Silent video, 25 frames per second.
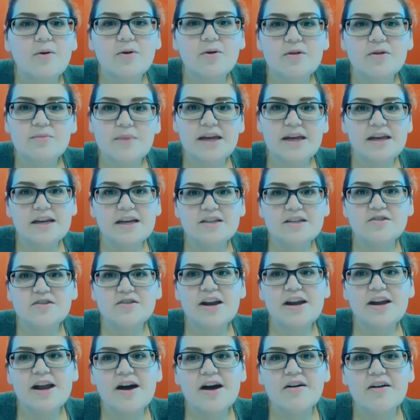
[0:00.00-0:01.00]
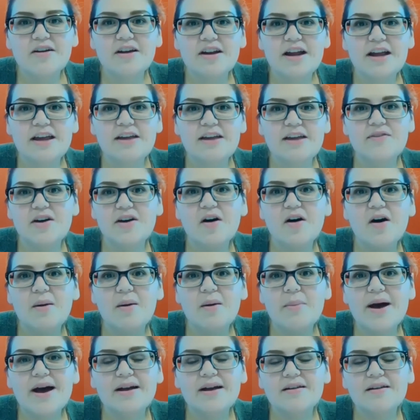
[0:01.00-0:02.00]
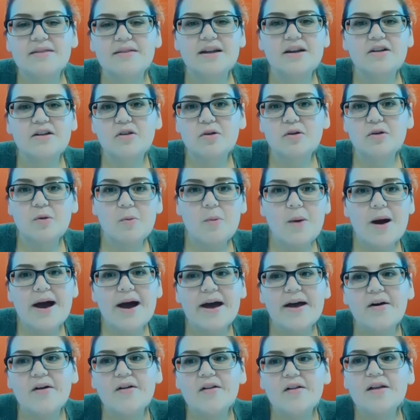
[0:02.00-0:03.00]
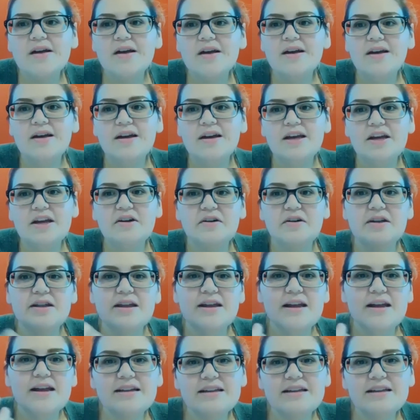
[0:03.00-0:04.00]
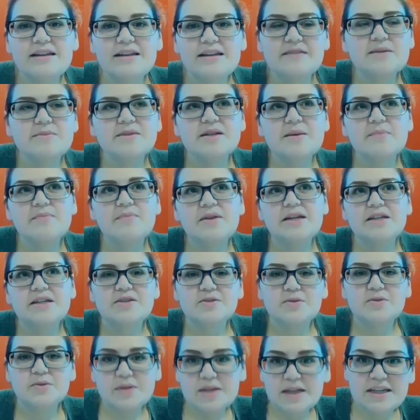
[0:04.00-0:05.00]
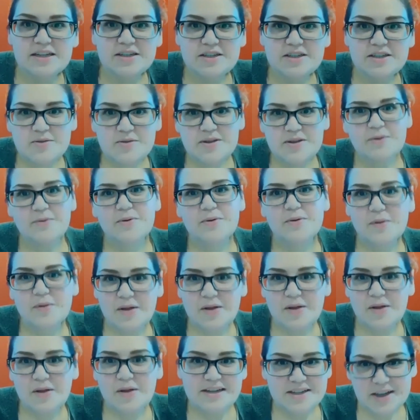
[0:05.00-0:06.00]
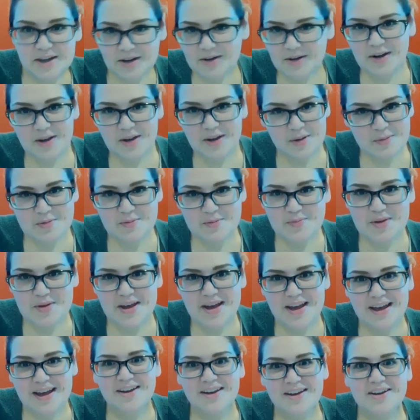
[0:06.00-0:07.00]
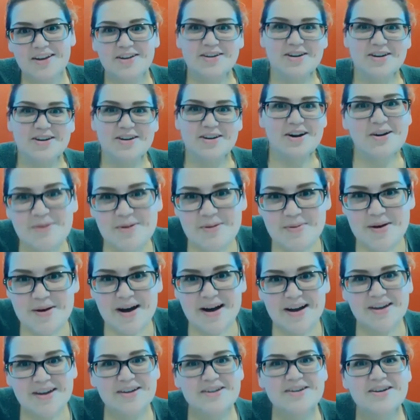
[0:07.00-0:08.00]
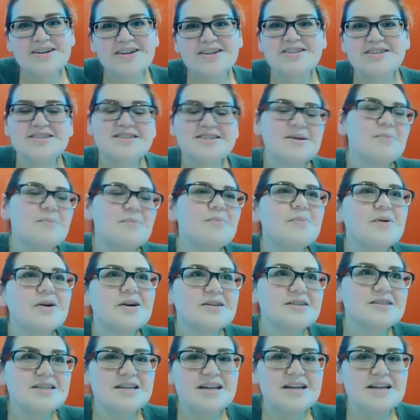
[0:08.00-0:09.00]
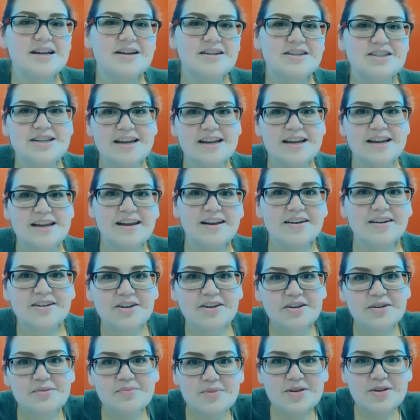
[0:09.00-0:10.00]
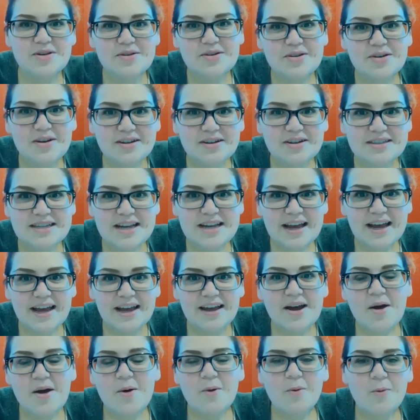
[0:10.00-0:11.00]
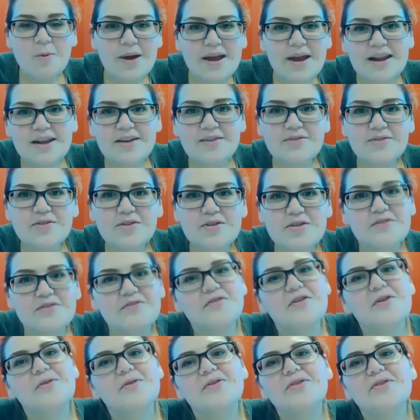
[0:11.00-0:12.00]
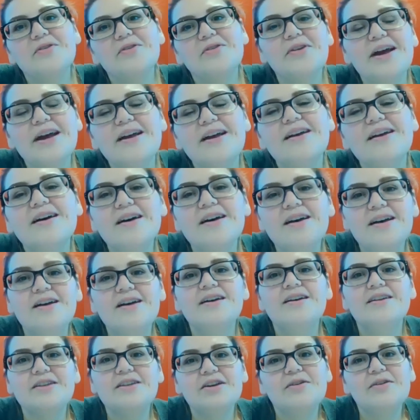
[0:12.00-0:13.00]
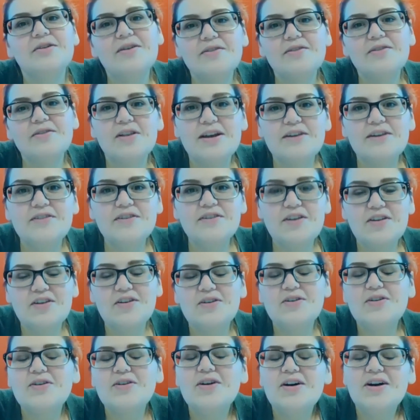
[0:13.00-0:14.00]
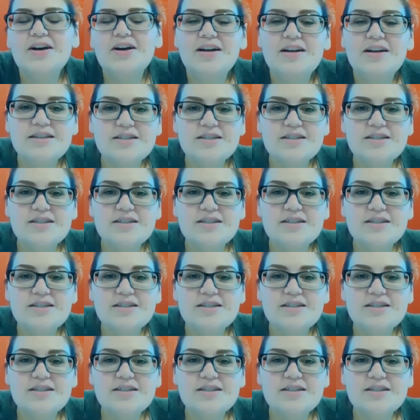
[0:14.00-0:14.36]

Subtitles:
out with my kids right now. Can I give you a call back in a little while? And it gives them something to relate to. They realize that you're a human being. You're not a robot. You're not some person sitting on your computer all day waiting for the phone to ring. You have a life too.